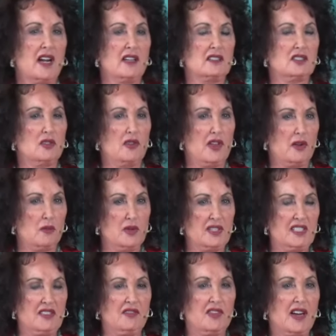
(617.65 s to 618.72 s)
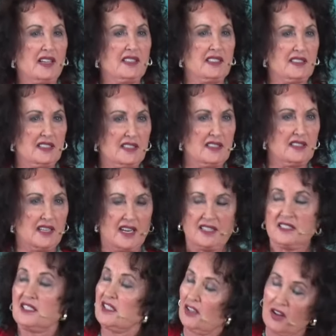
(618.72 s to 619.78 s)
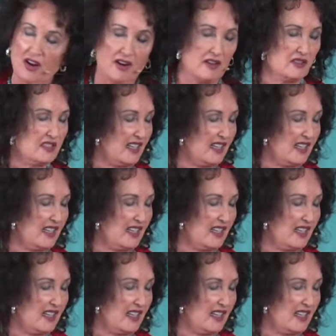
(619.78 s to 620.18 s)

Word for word: so that when he finally did die, it's still hard.